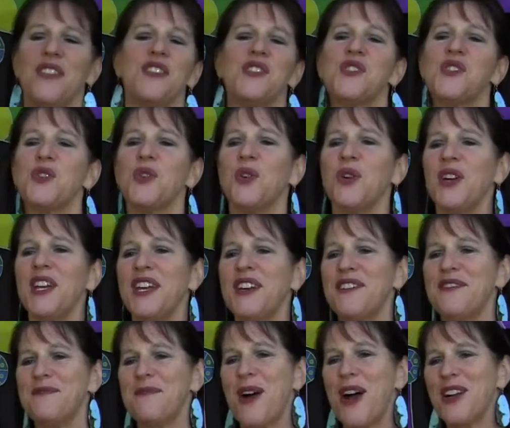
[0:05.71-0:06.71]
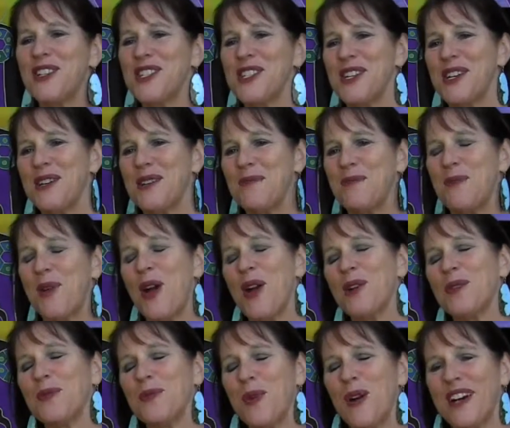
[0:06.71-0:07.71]
The Story of Majah,
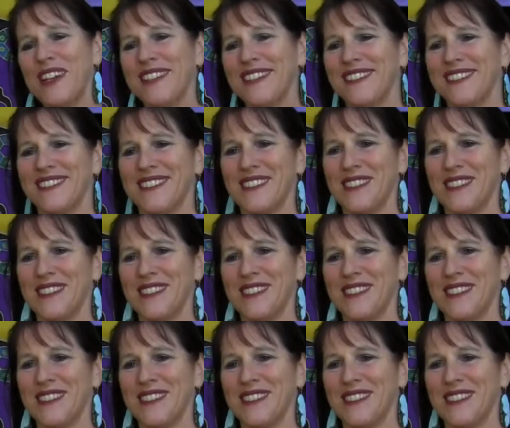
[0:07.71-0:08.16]
Part 1.